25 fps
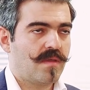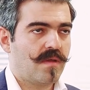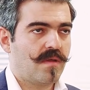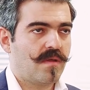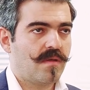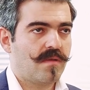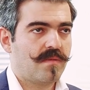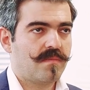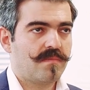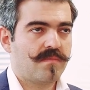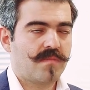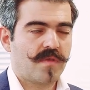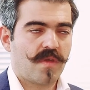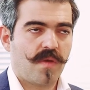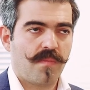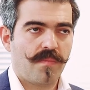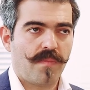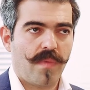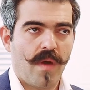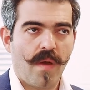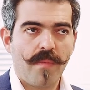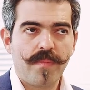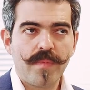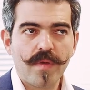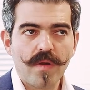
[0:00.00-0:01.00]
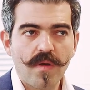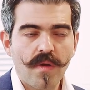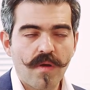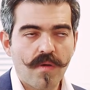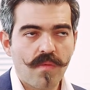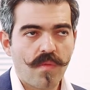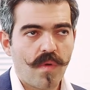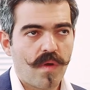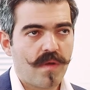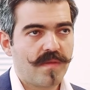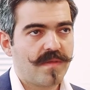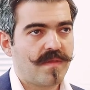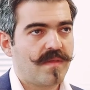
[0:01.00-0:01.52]
There are some popular
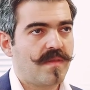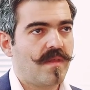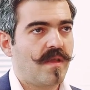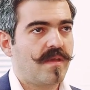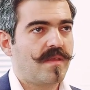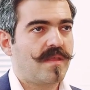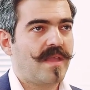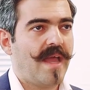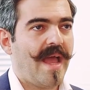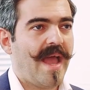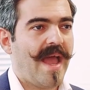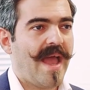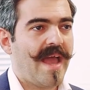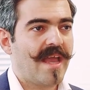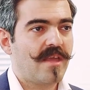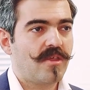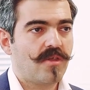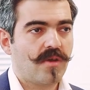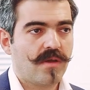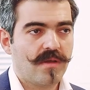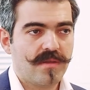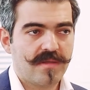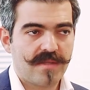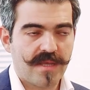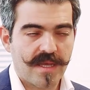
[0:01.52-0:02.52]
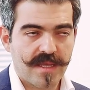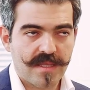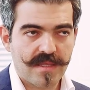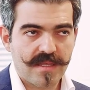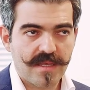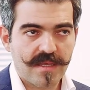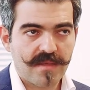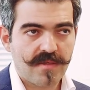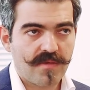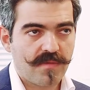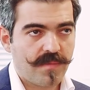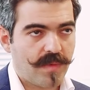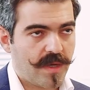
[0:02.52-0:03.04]
ones like the Agile
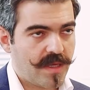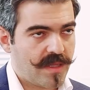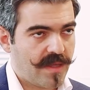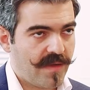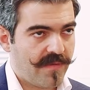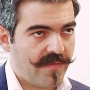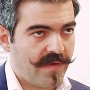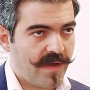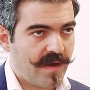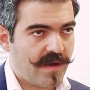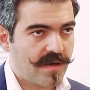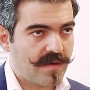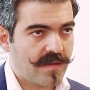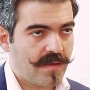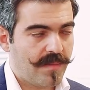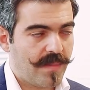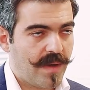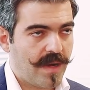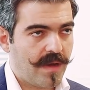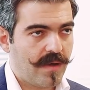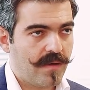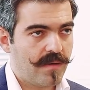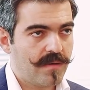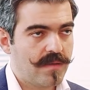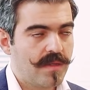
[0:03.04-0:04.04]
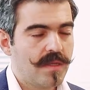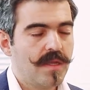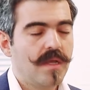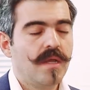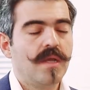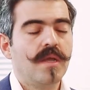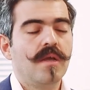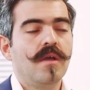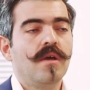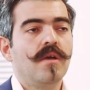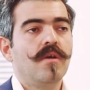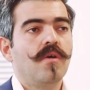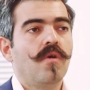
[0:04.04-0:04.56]
techniques you might have heard about,
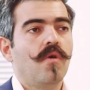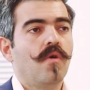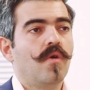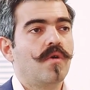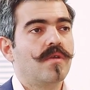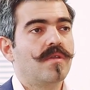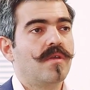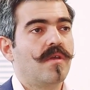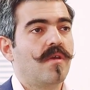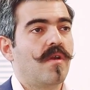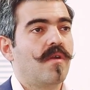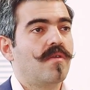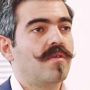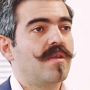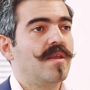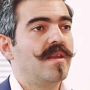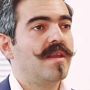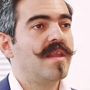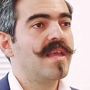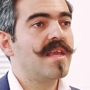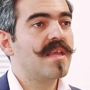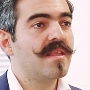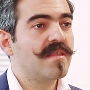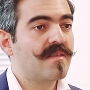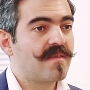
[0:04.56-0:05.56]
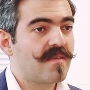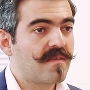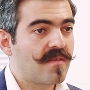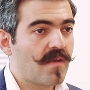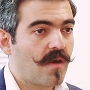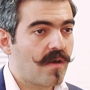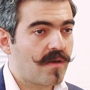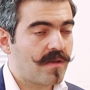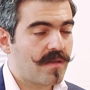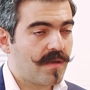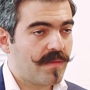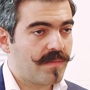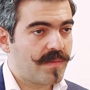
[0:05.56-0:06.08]
or there are the lean
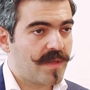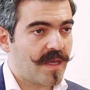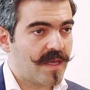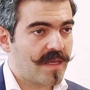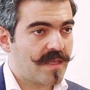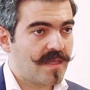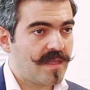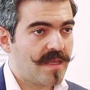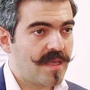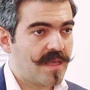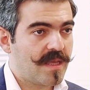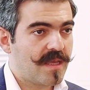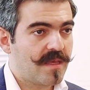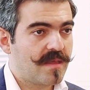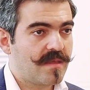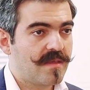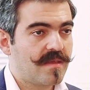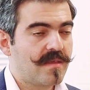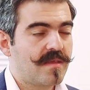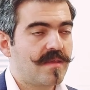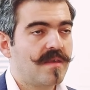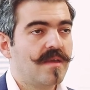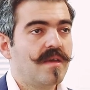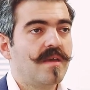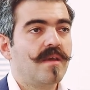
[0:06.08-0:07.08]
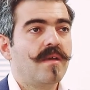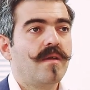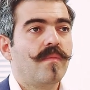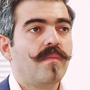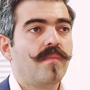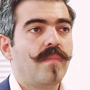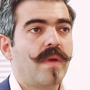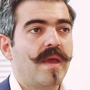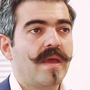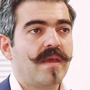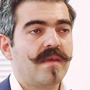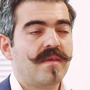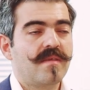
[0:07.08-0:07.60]
startup techniques
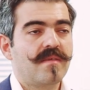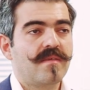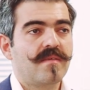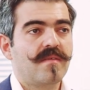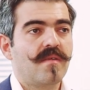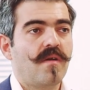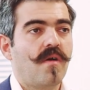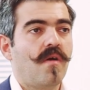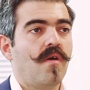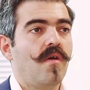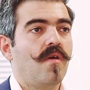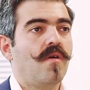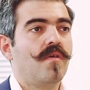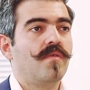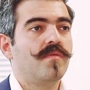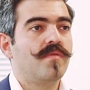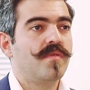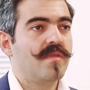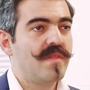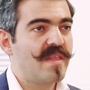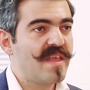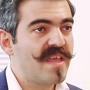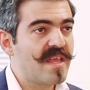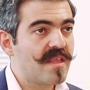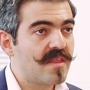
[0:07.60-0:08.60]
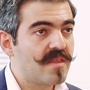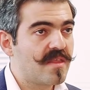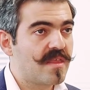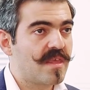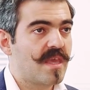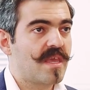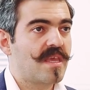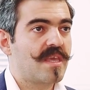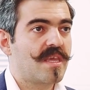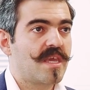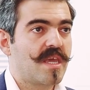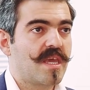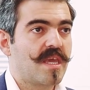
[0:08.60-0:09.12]
based on lean
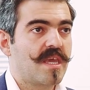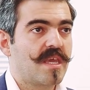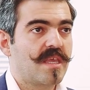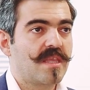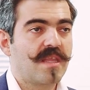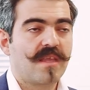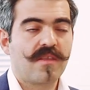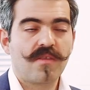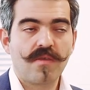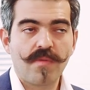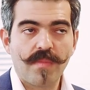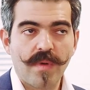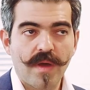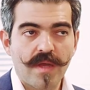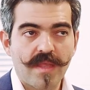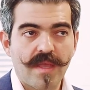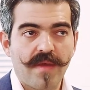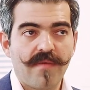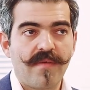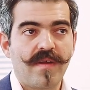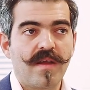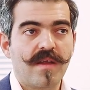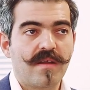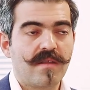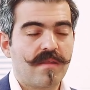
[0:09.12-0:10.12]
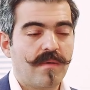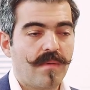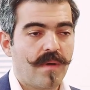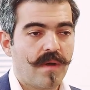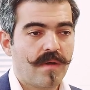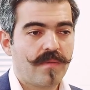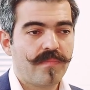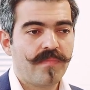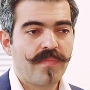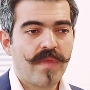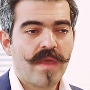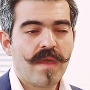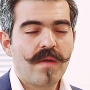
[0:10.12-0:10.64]
thinking that you might have heard
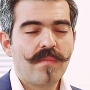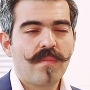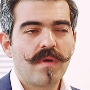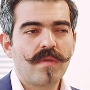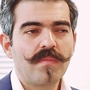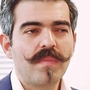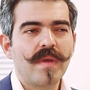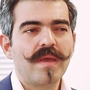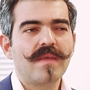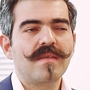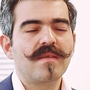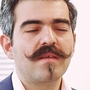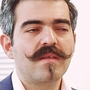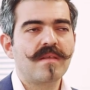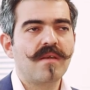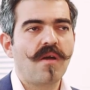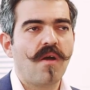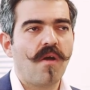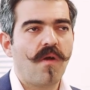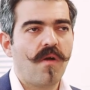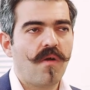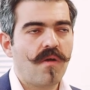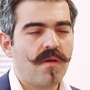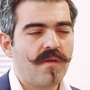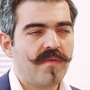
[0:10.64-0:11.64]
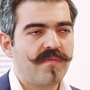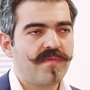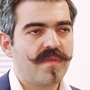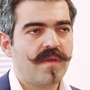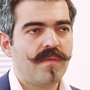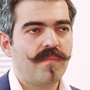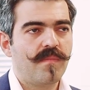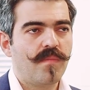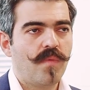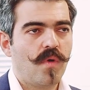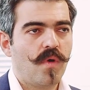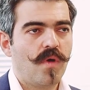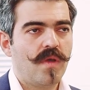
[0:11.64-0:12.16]
about. But basically all of
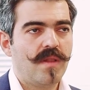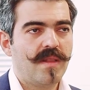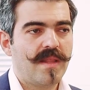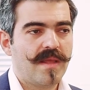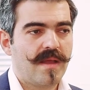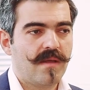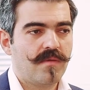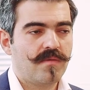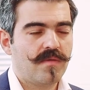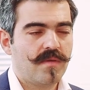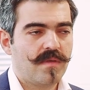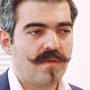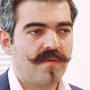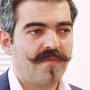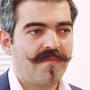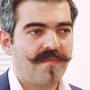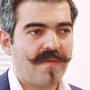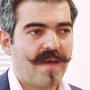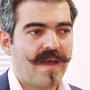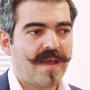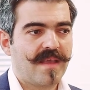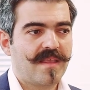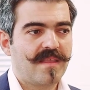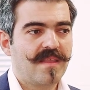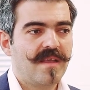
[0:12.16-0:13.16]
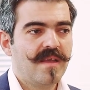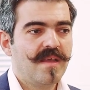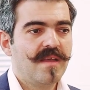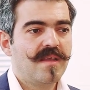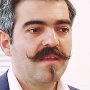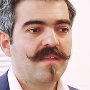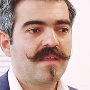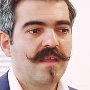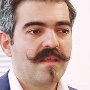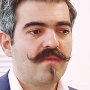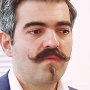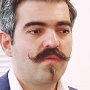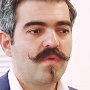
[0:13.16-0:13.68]
them boil down to the fact
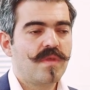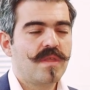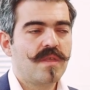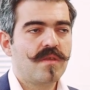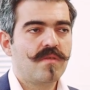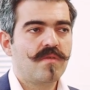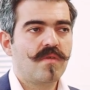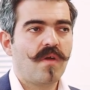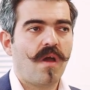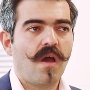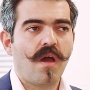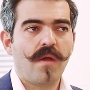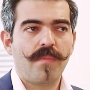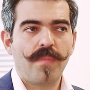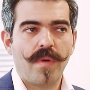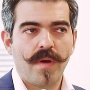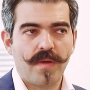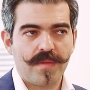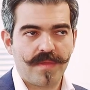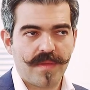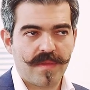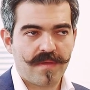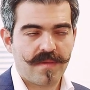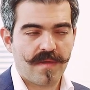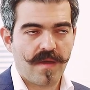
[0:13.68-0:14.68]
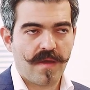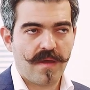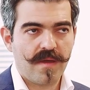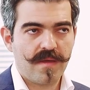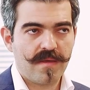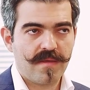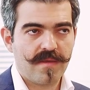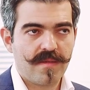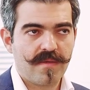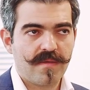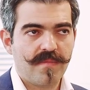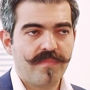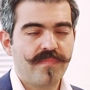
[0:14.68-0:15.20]
that we need to
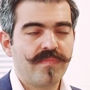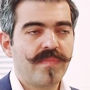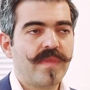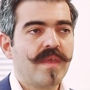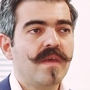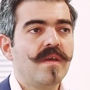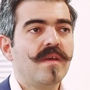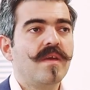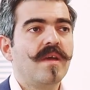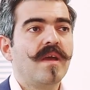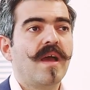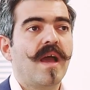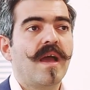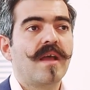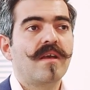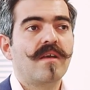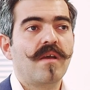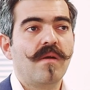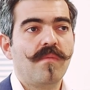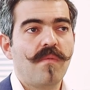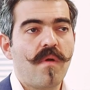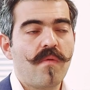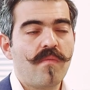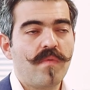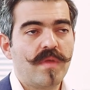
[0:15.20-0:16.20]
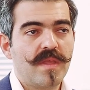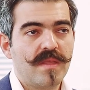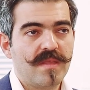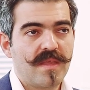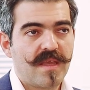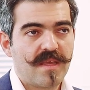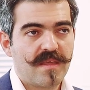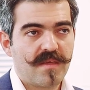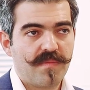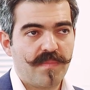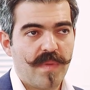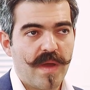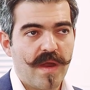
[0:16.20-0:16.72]
hypothesize and come up with an
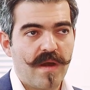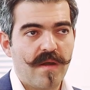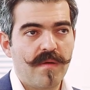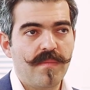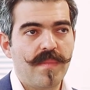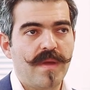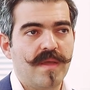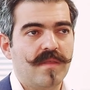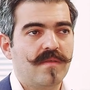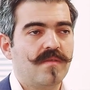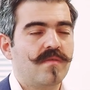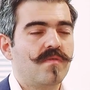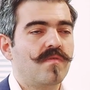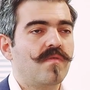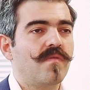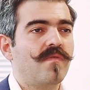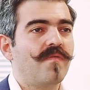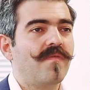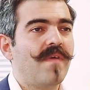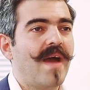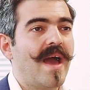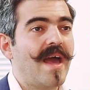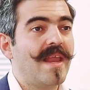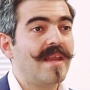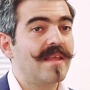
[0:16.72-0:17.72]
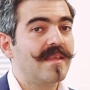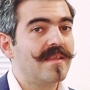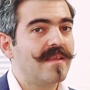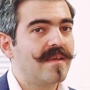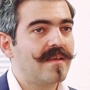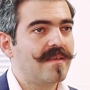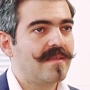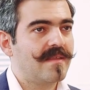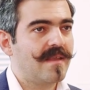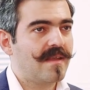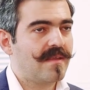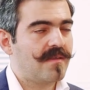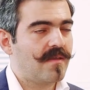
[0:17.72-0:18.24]
experiment to
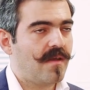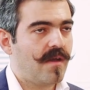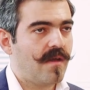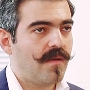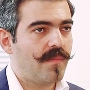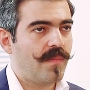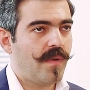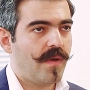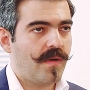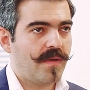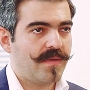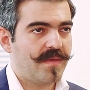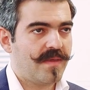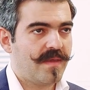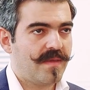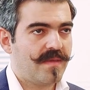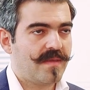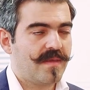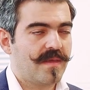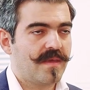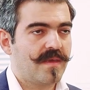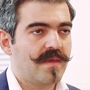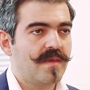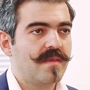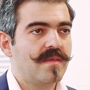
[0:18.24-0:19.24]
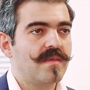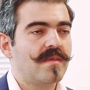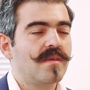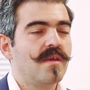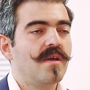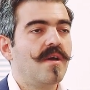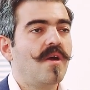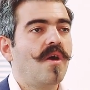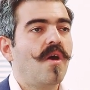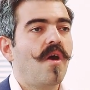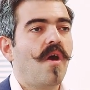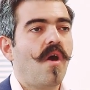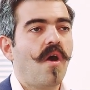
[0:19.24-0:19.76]
validate that hypothesis
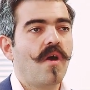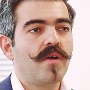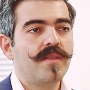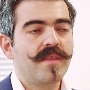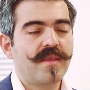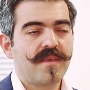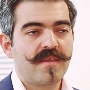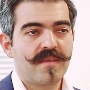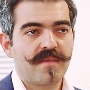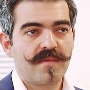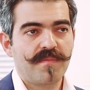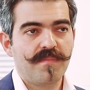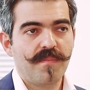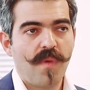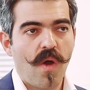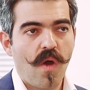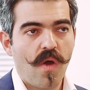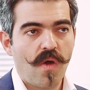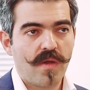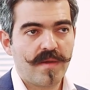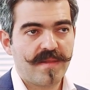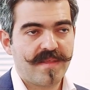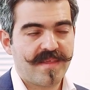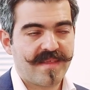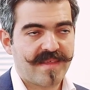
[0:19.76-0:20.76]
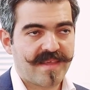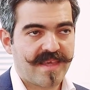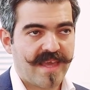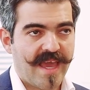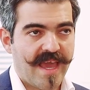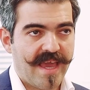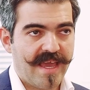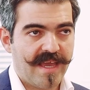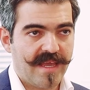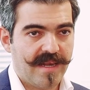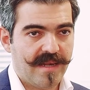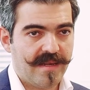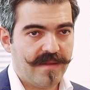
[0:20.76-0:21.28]
on a small
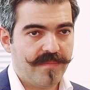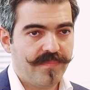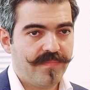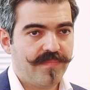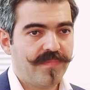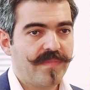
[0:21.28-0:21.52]
scale.